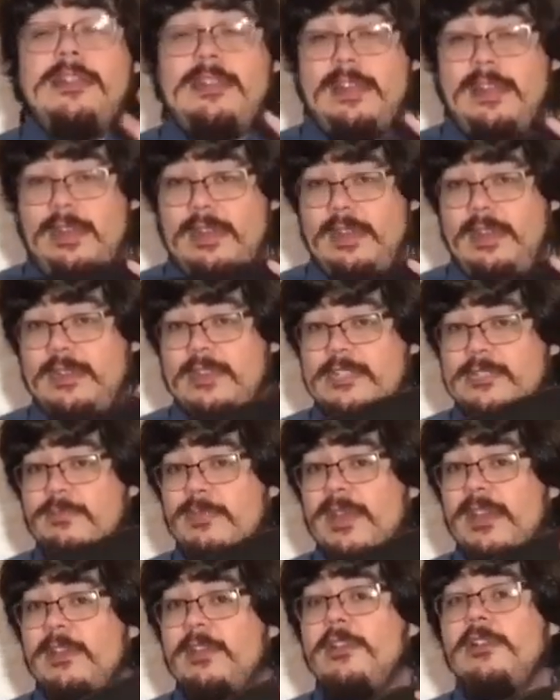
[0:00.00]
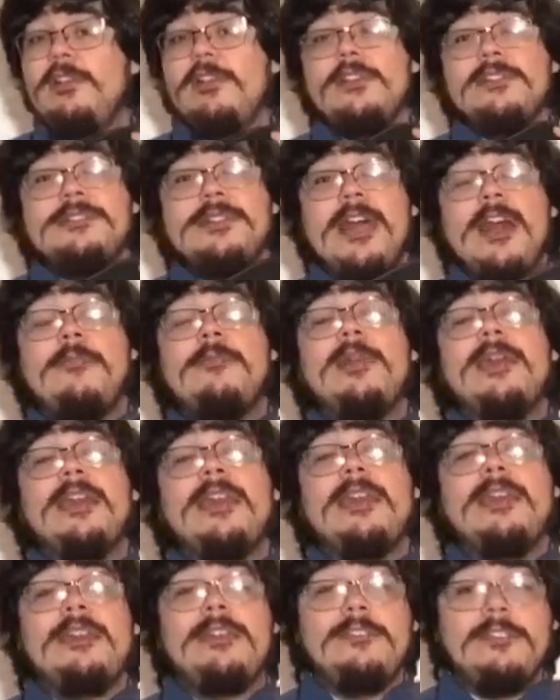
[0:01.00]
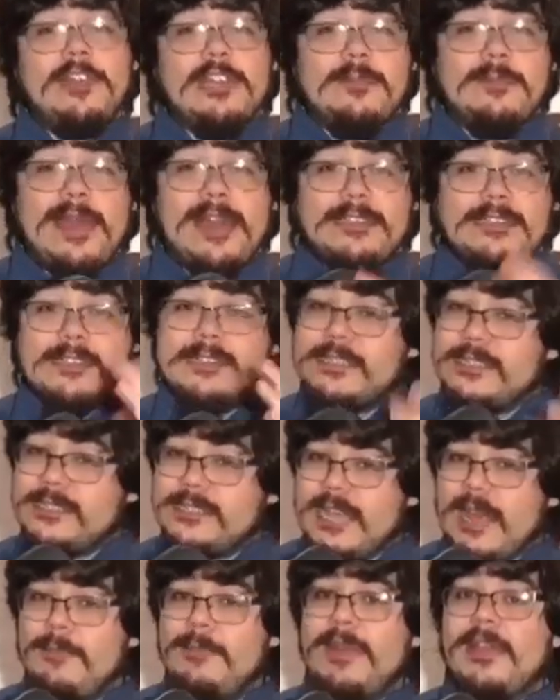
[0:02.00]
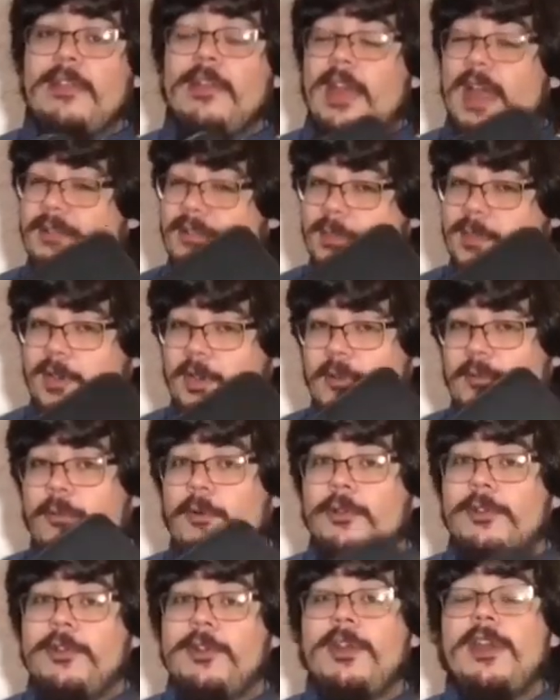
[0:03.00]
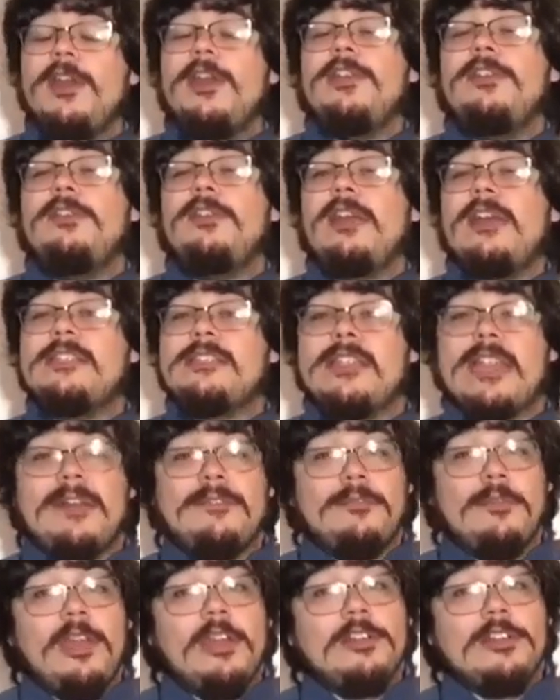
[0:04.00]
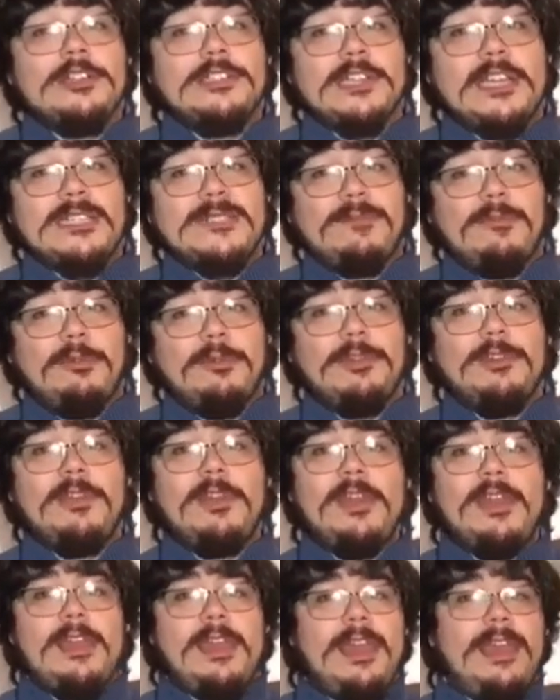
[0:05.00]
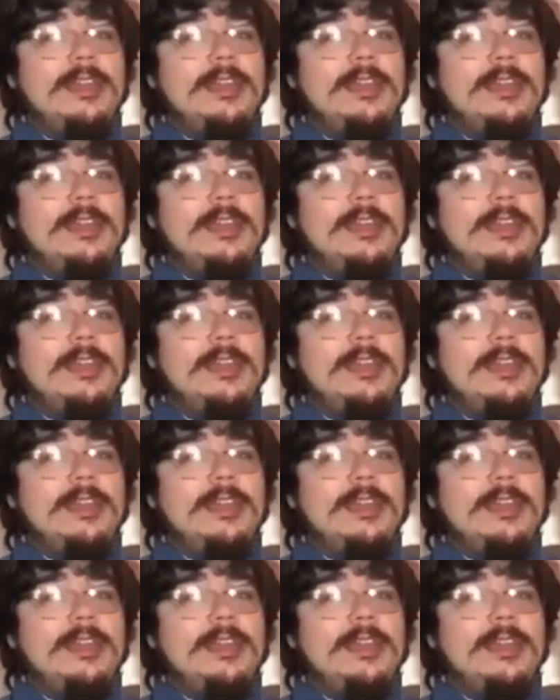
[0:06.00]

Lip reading: and it's bigger. That way you can imagine since I'm bigger, I have a bigger folder. You guys can have a regular size folder and it'll